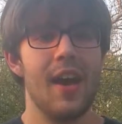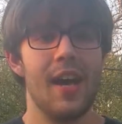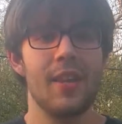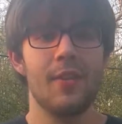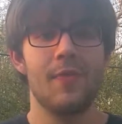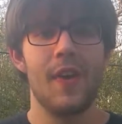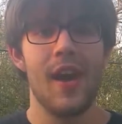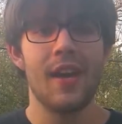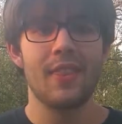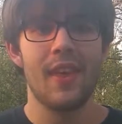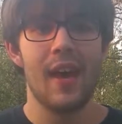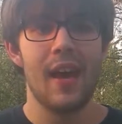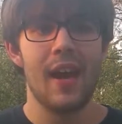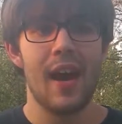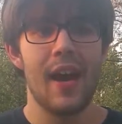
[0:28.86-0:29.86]
And the fact
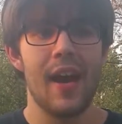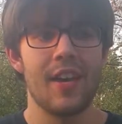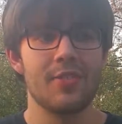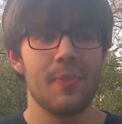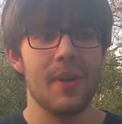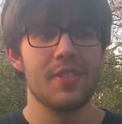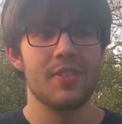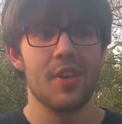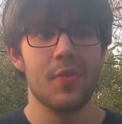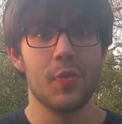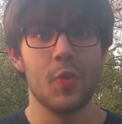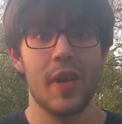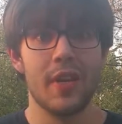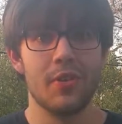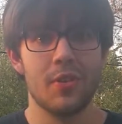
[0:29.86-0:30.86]
that I ask myself
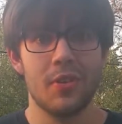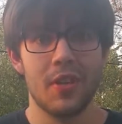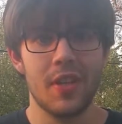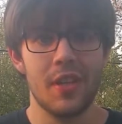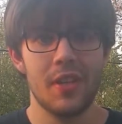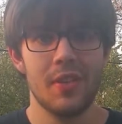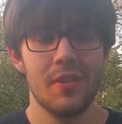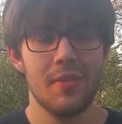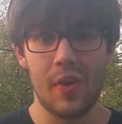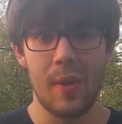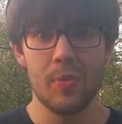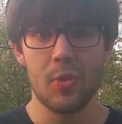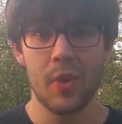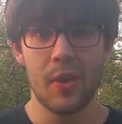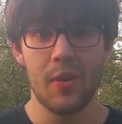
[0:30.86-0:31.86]
regularly if
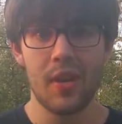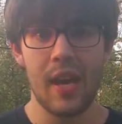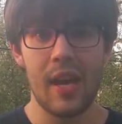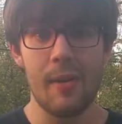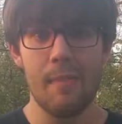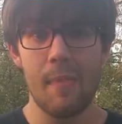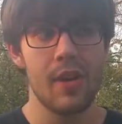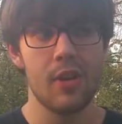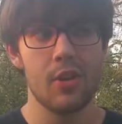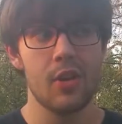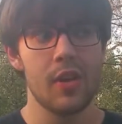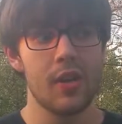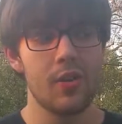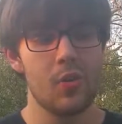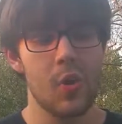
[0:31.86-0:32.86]
I'm doing okay made
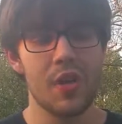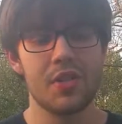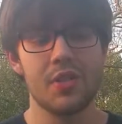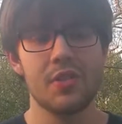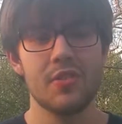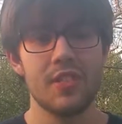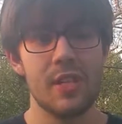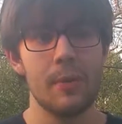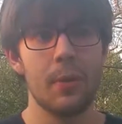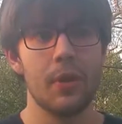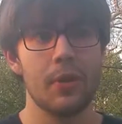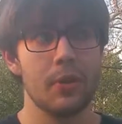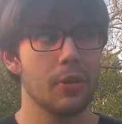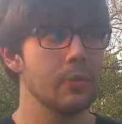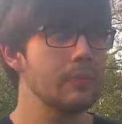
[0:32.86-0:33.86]
her question seem a
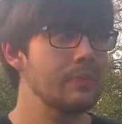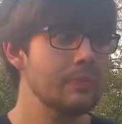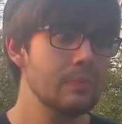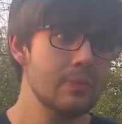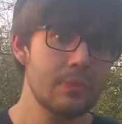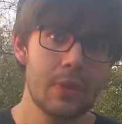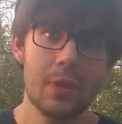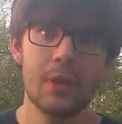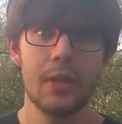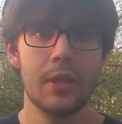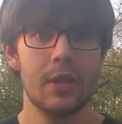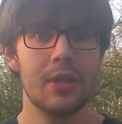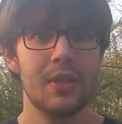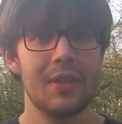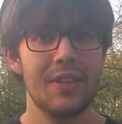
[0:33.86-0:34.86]
little
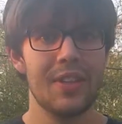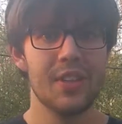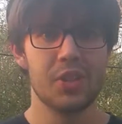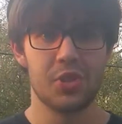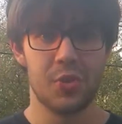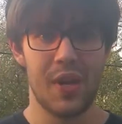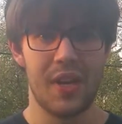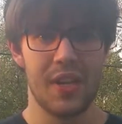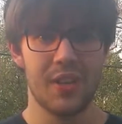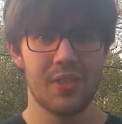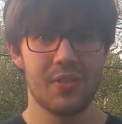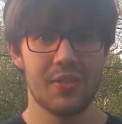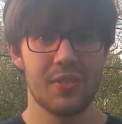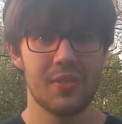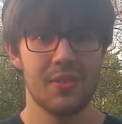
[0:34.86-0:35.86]

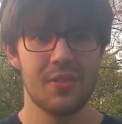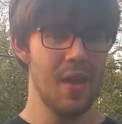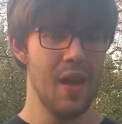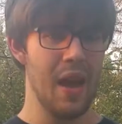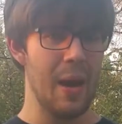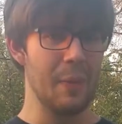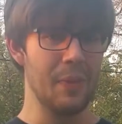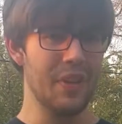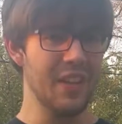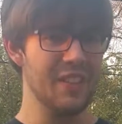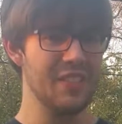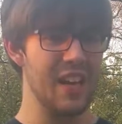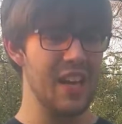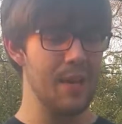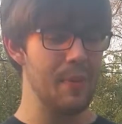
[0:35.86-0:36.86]
extraneous. I'm really
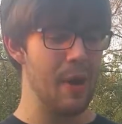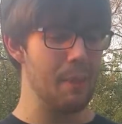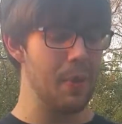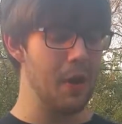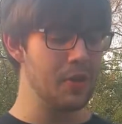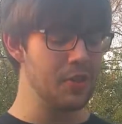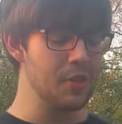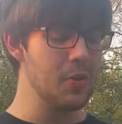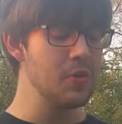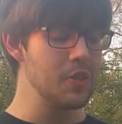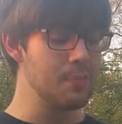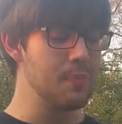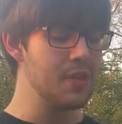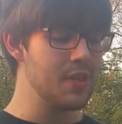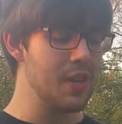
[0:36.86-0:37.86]
excited about part two
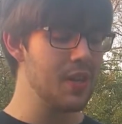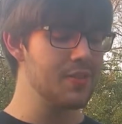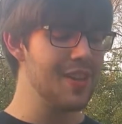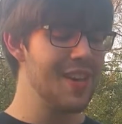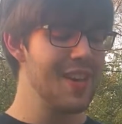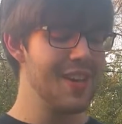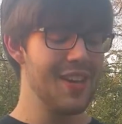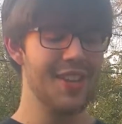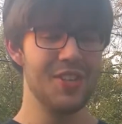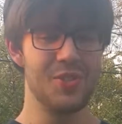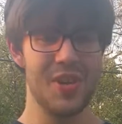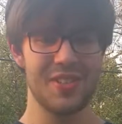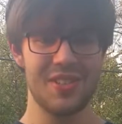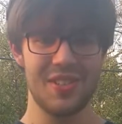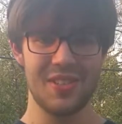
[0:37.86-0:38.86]
just because it
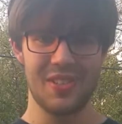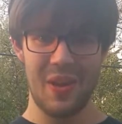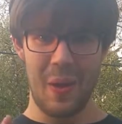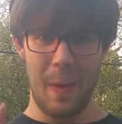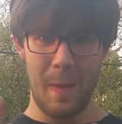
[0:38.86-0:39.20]
addresses